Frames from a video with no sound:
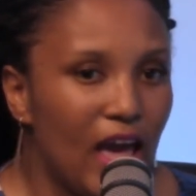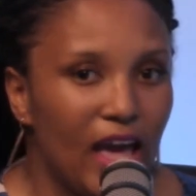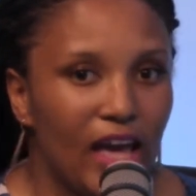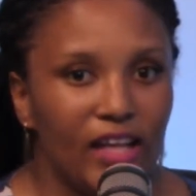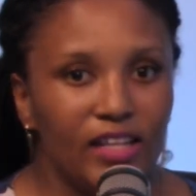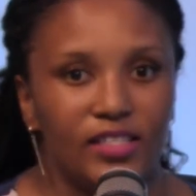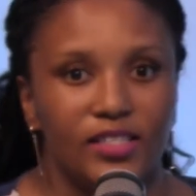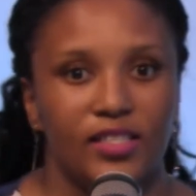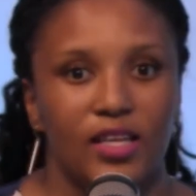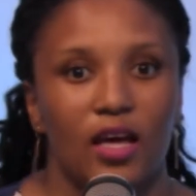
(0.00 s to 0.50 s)

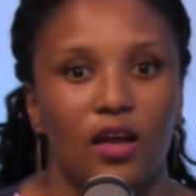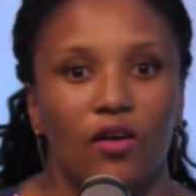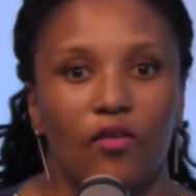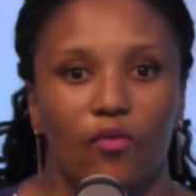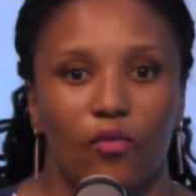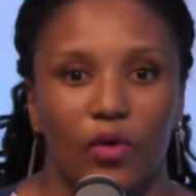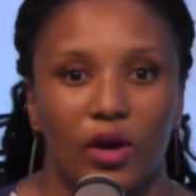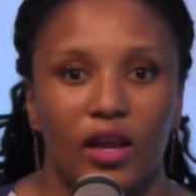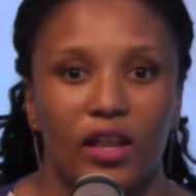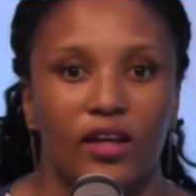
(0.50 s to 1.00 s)
Instead of
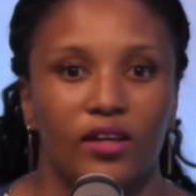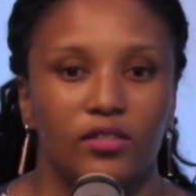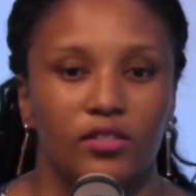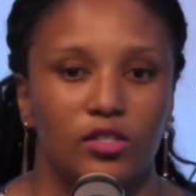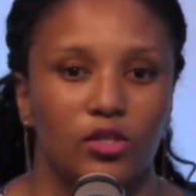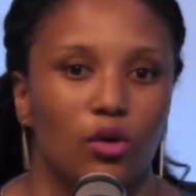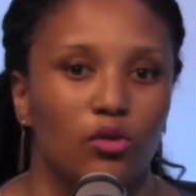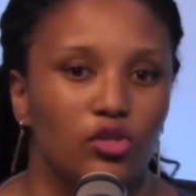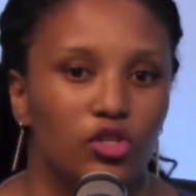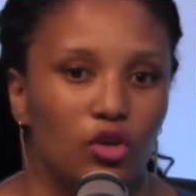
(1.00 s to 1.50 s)
reading
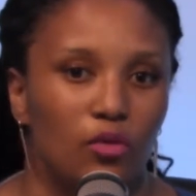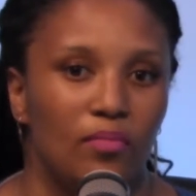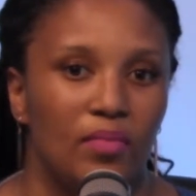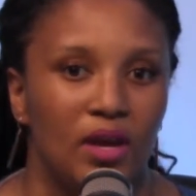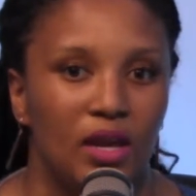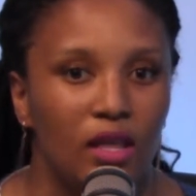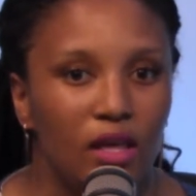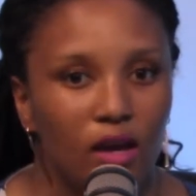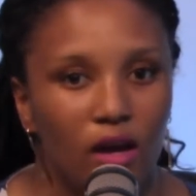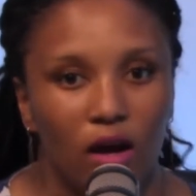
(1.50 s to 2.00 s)
social
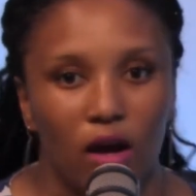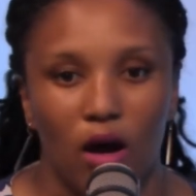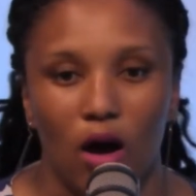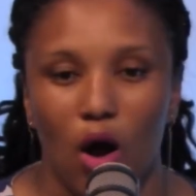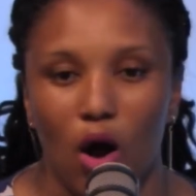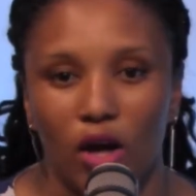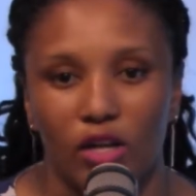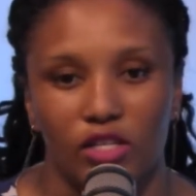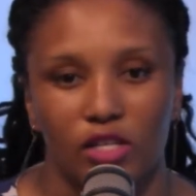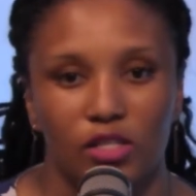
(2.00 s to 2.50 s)
media
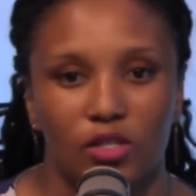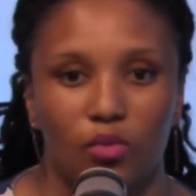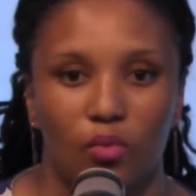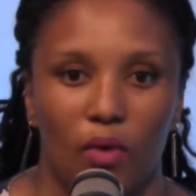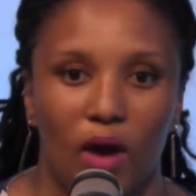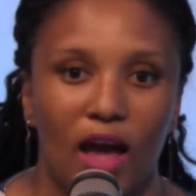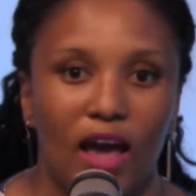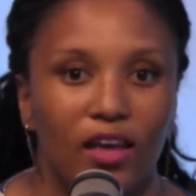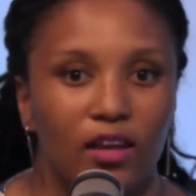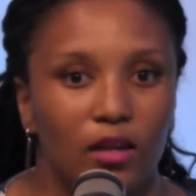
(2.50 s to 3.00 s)
or just
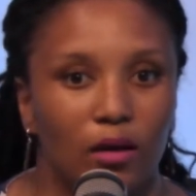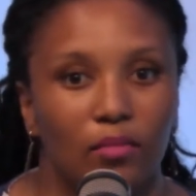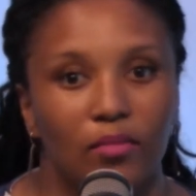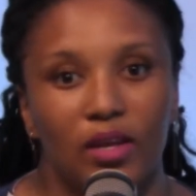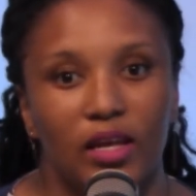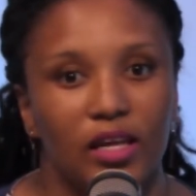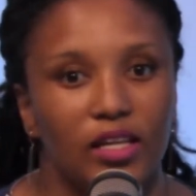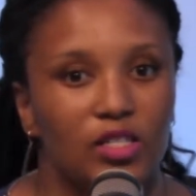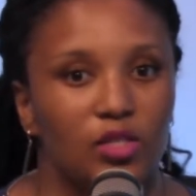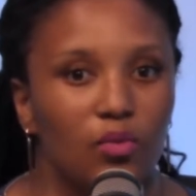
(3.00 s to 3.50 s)

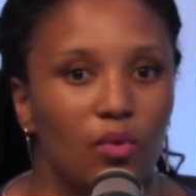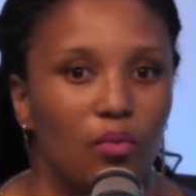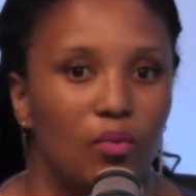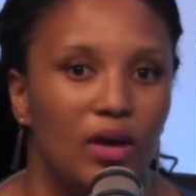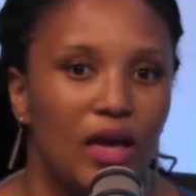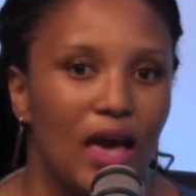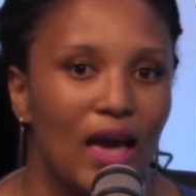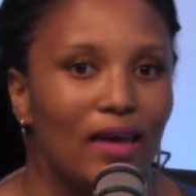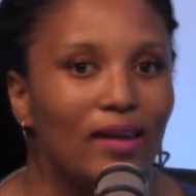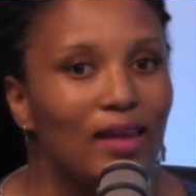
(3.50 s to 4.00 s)
randomness when we
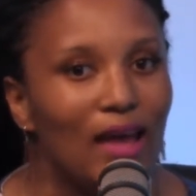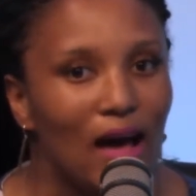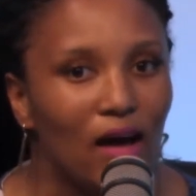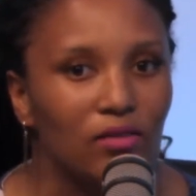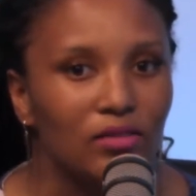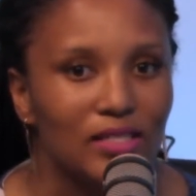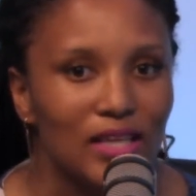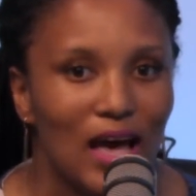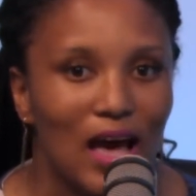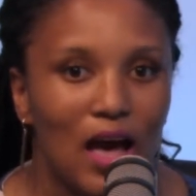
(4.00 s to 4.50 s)
had
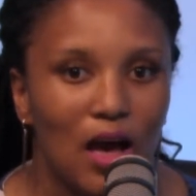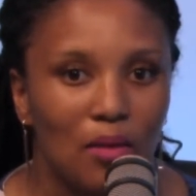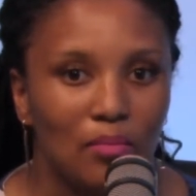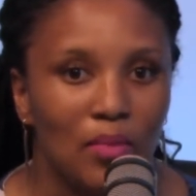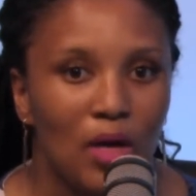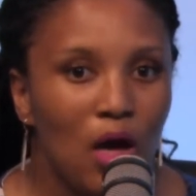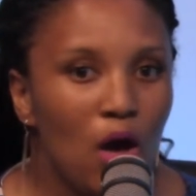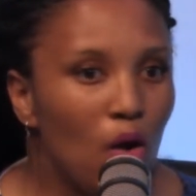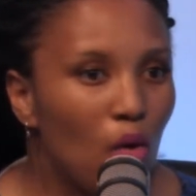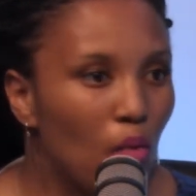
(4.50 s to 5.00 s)
downtime,
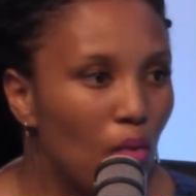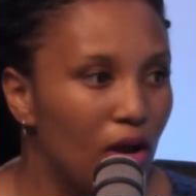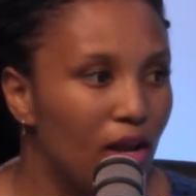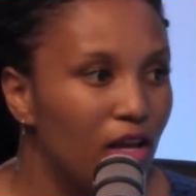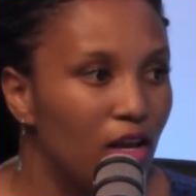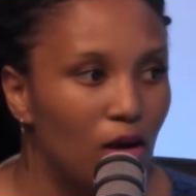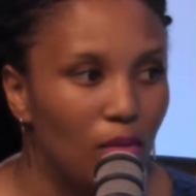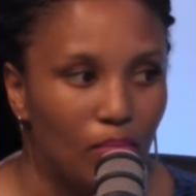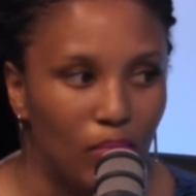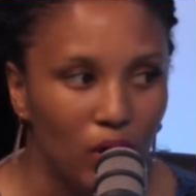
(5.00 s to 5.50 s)

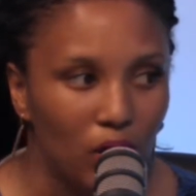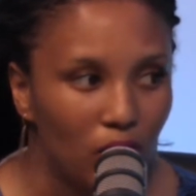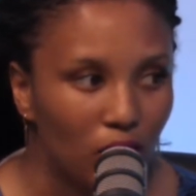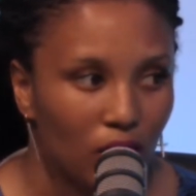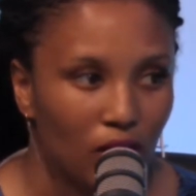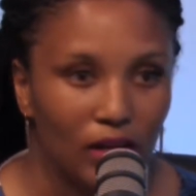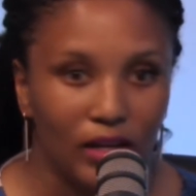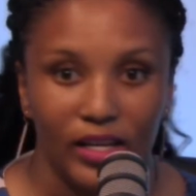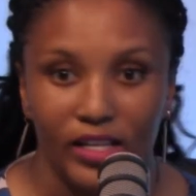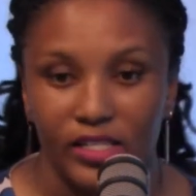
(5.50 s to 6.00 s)
reading a book,
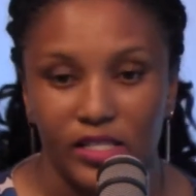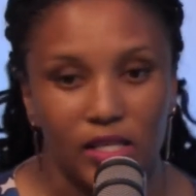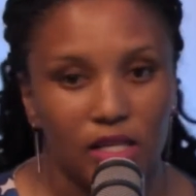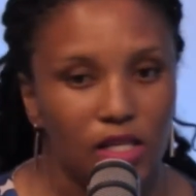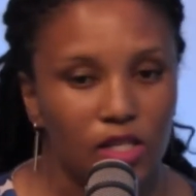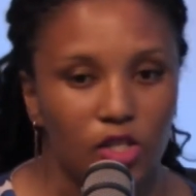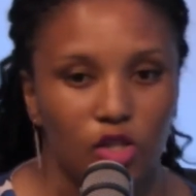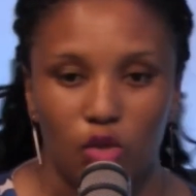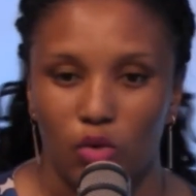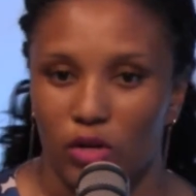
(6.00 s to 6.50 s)

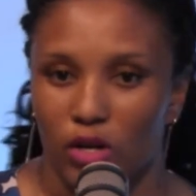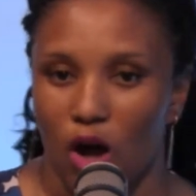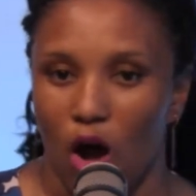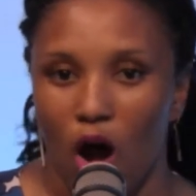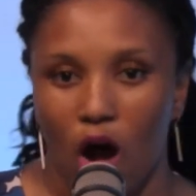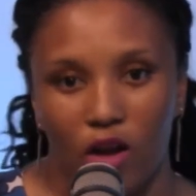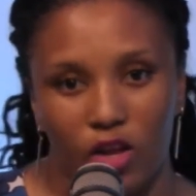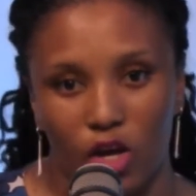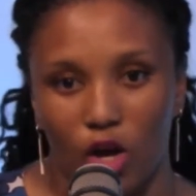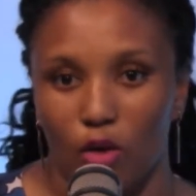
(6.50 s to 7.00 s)
listening to an
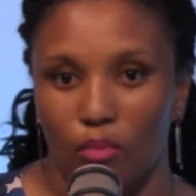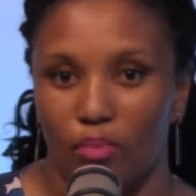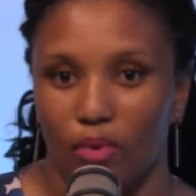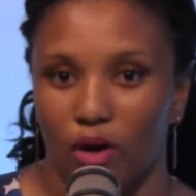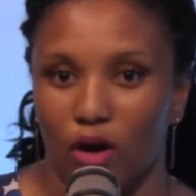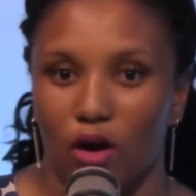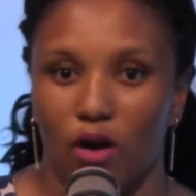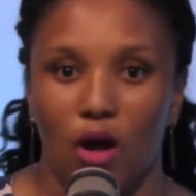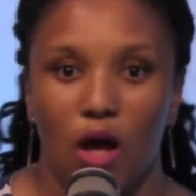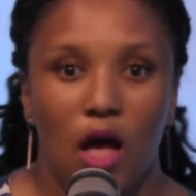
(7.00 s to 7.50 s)
audio
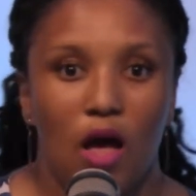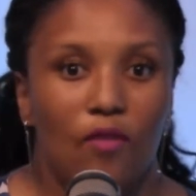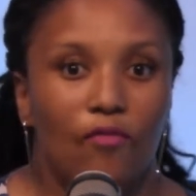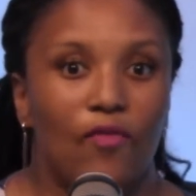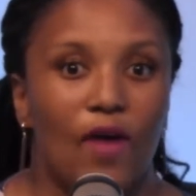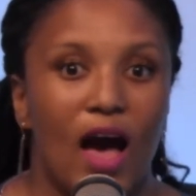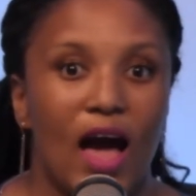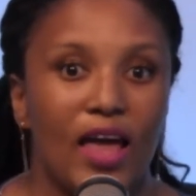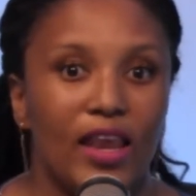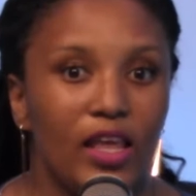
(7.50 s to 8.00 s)
book,
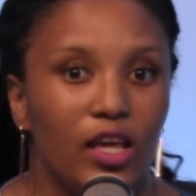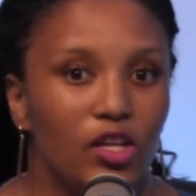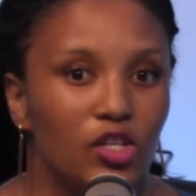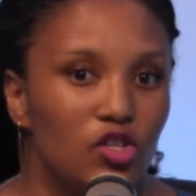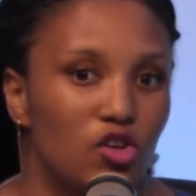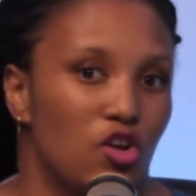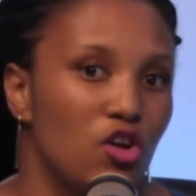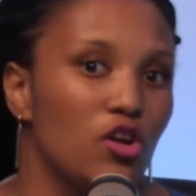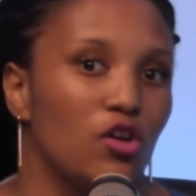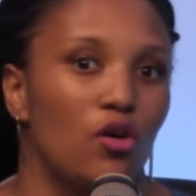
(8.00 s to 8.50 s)
finding
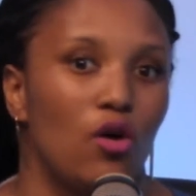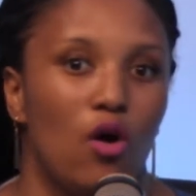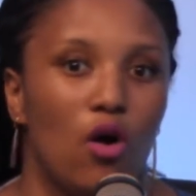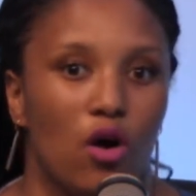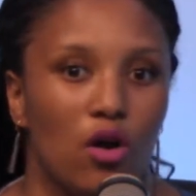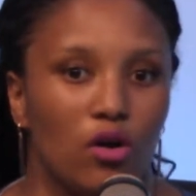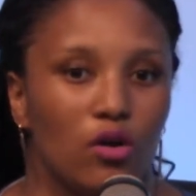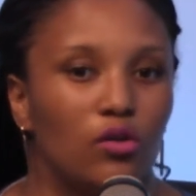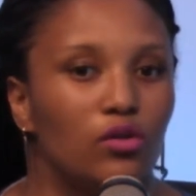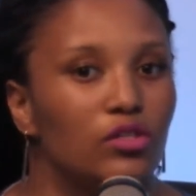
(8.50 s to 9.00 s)
journal
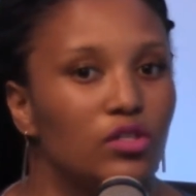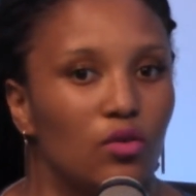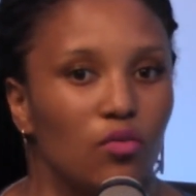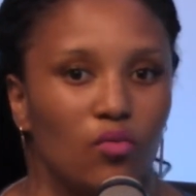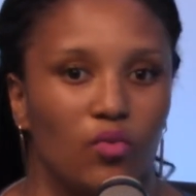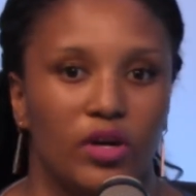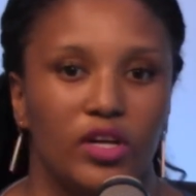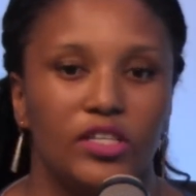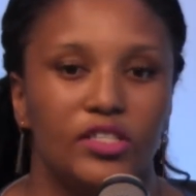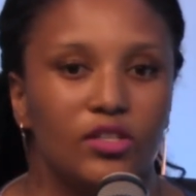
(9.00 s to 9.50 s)
articles and
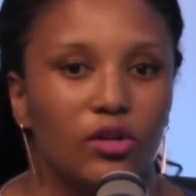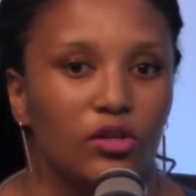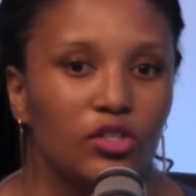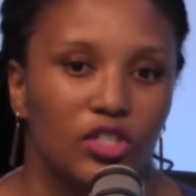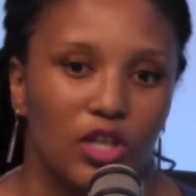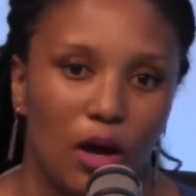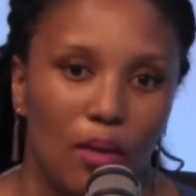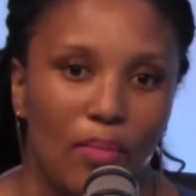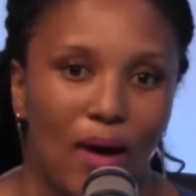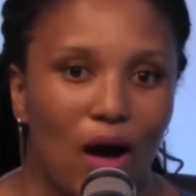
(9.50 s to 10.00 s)
research
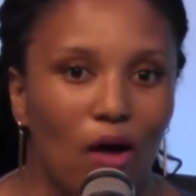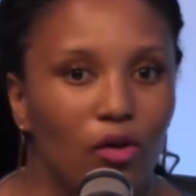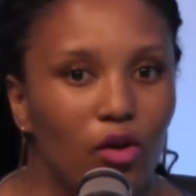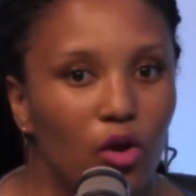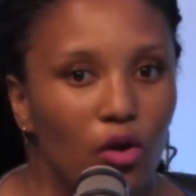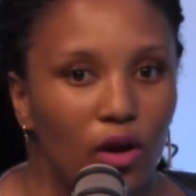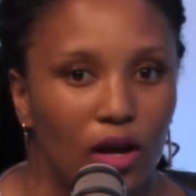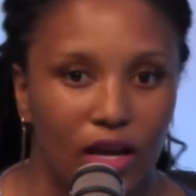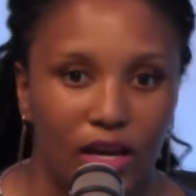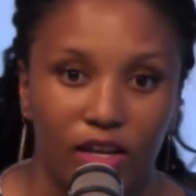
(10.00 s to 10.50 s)
about
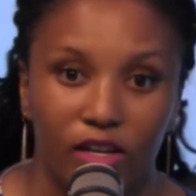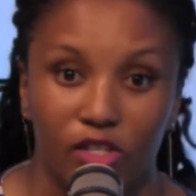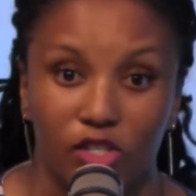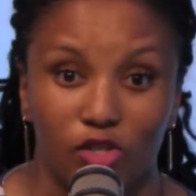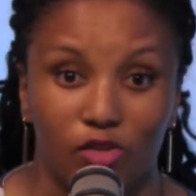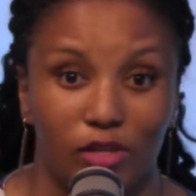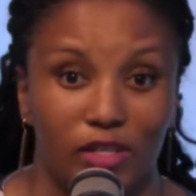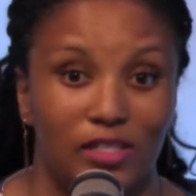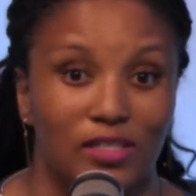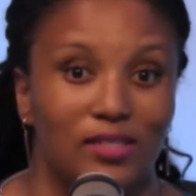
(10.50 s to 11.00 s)
your
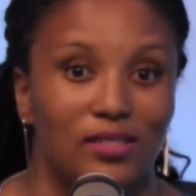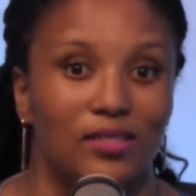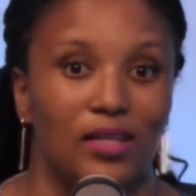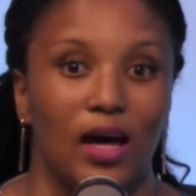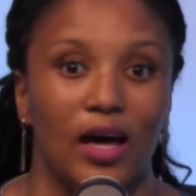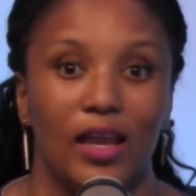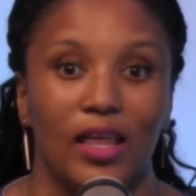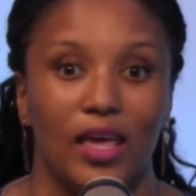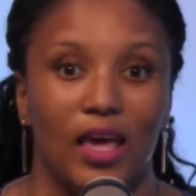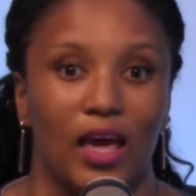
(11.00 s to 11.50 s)
industry,
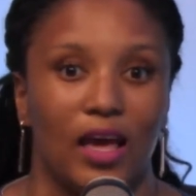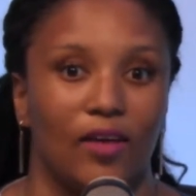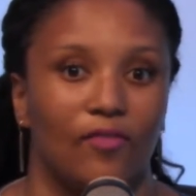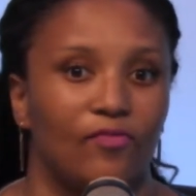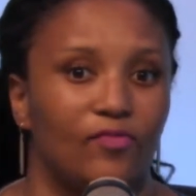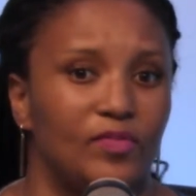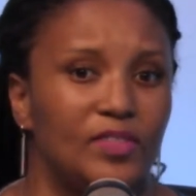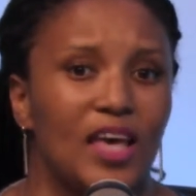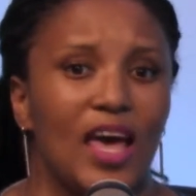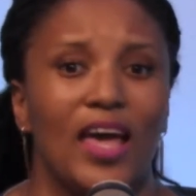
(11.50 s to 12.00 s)
studying,
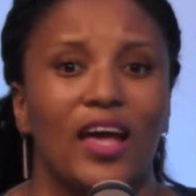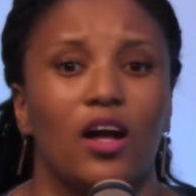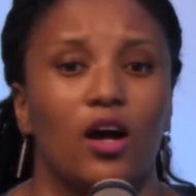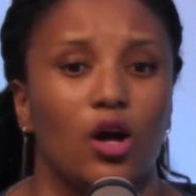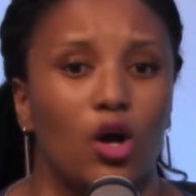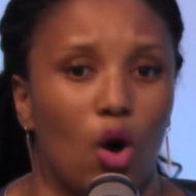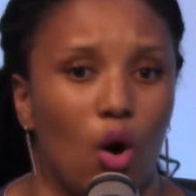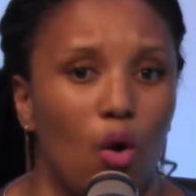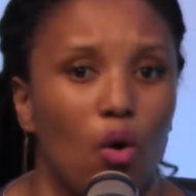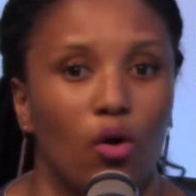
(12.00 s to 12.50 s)
take a
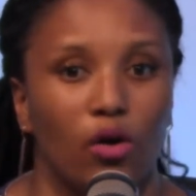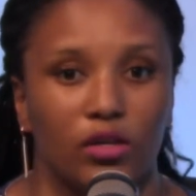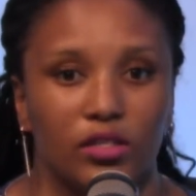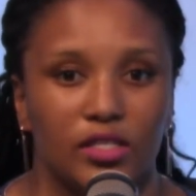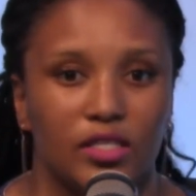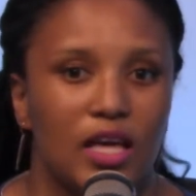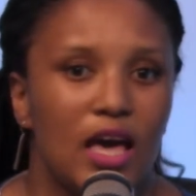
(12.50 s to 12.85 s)
course.